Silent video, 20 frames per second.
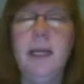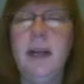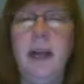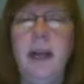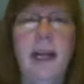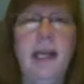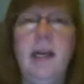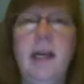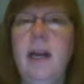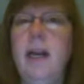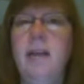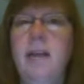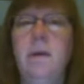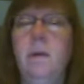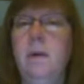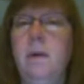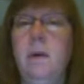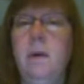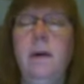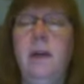ion
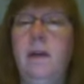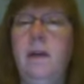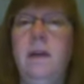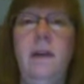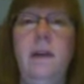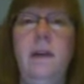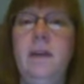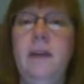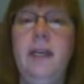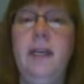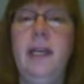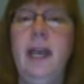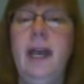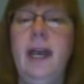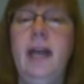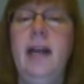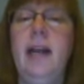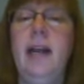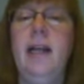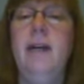or the
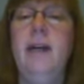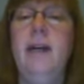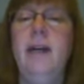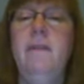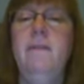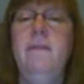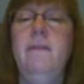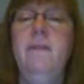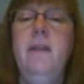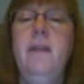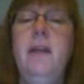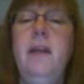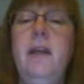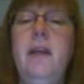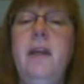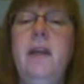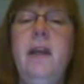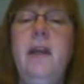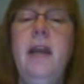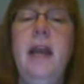cation,
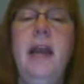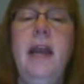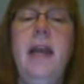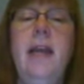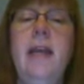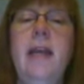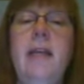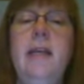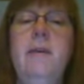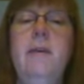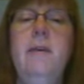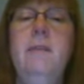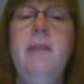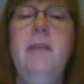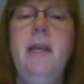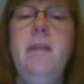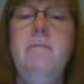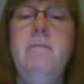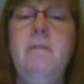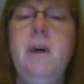and it would
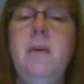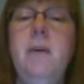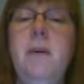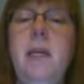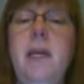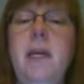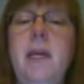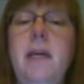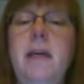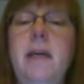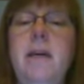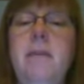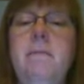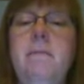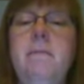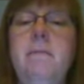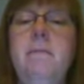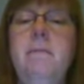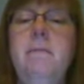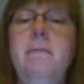be
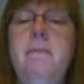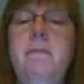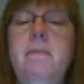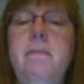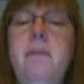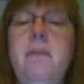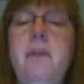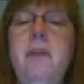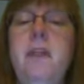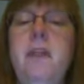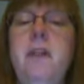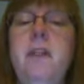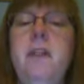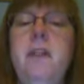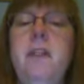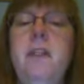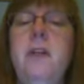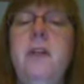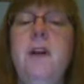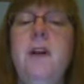ammonium
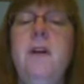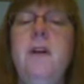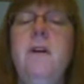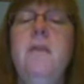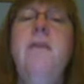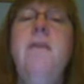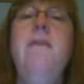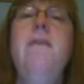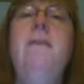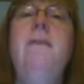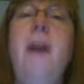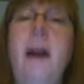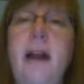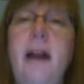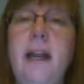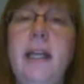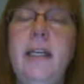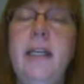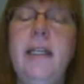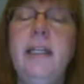
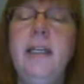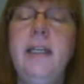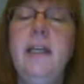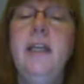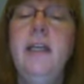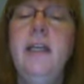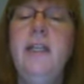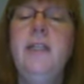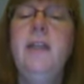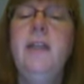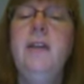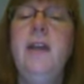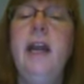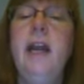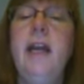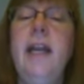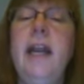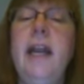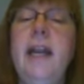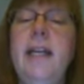sulfide. So
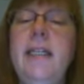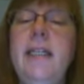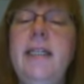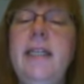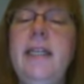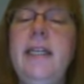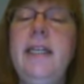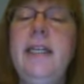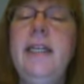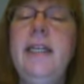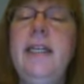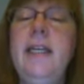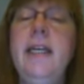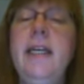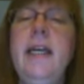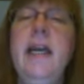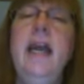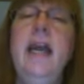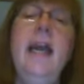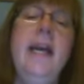that ending
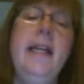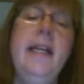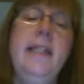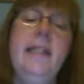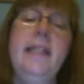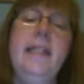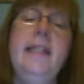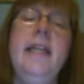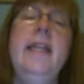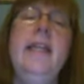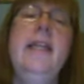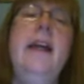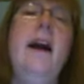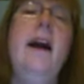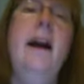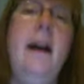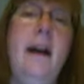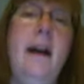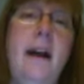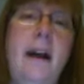ends in
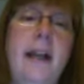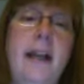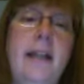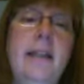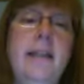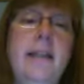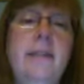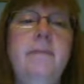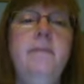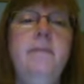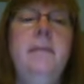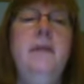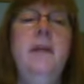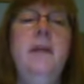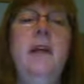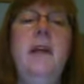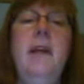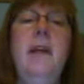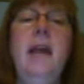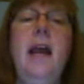"ide."
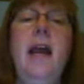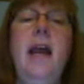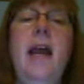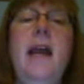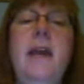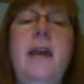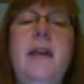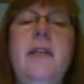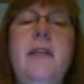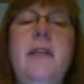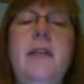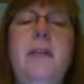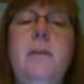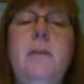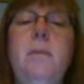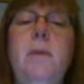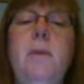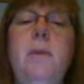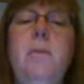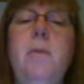And this
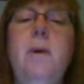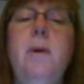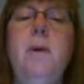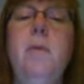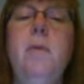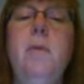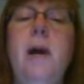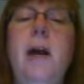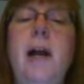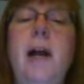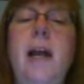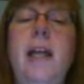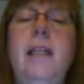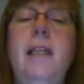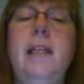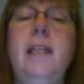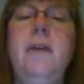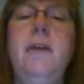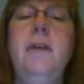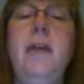would be bromide,
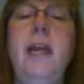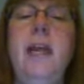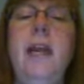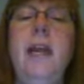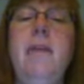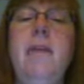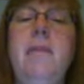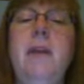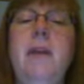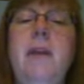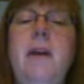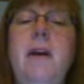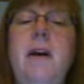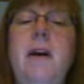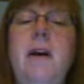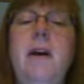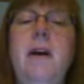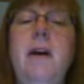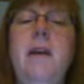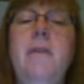so
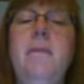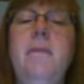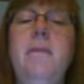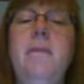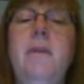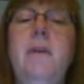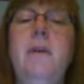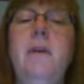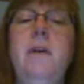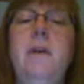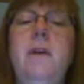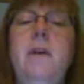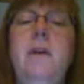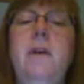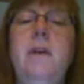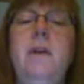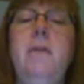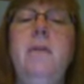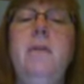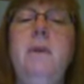KBr
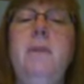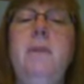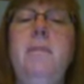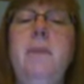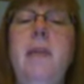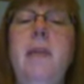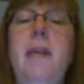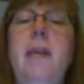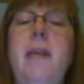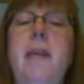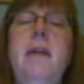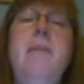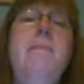would be